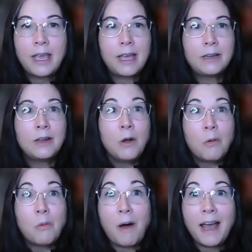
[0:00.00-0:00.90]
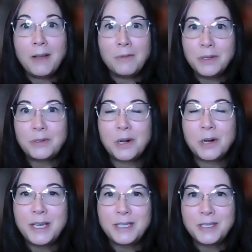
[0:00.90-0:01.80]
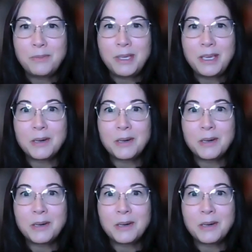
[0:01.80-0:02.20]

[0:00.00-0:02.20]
and why would Croatia be